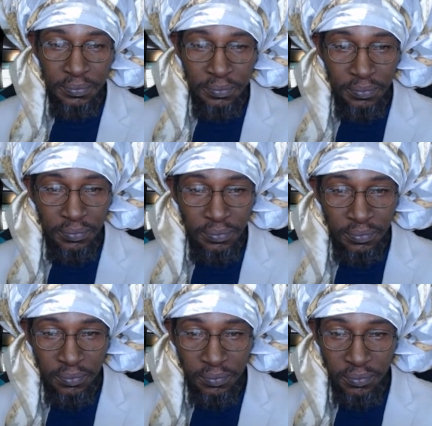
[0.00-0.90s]

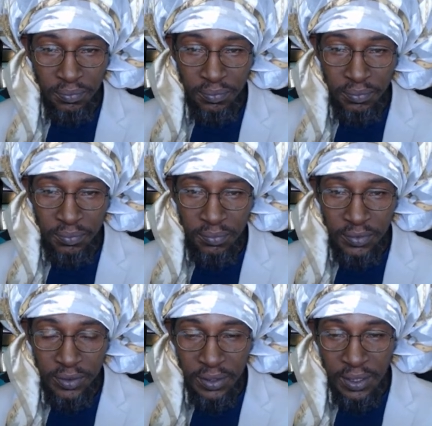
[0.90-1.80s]
(silence)